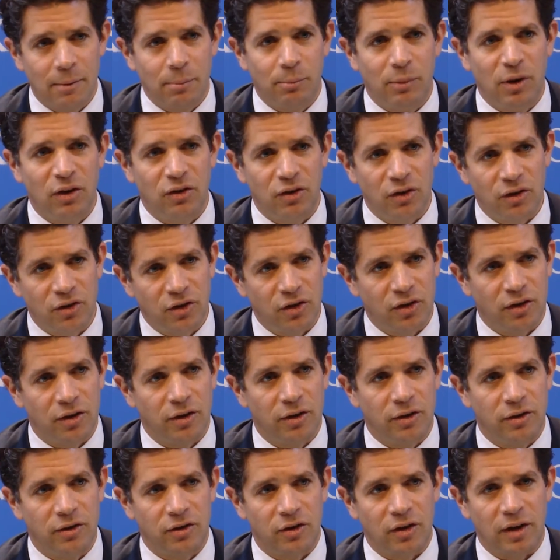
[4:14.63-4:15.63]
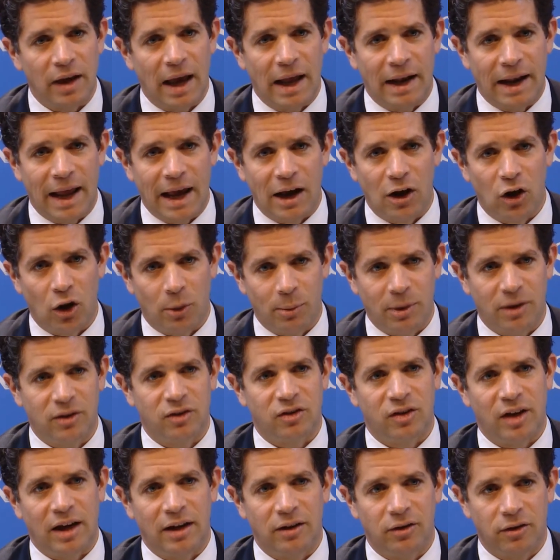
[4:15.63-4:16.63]
businesses and economic
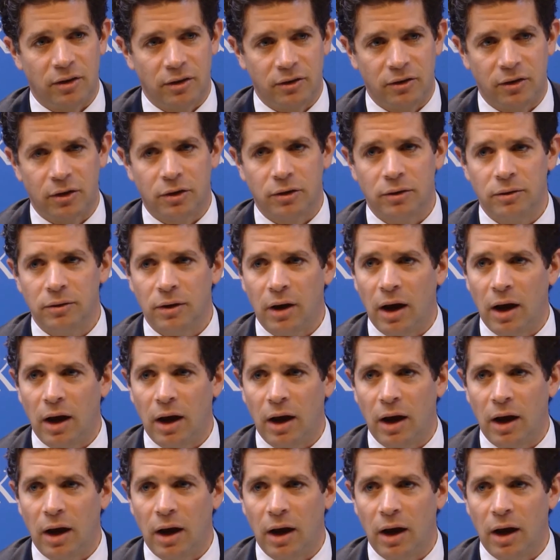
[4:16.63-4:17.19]
sectors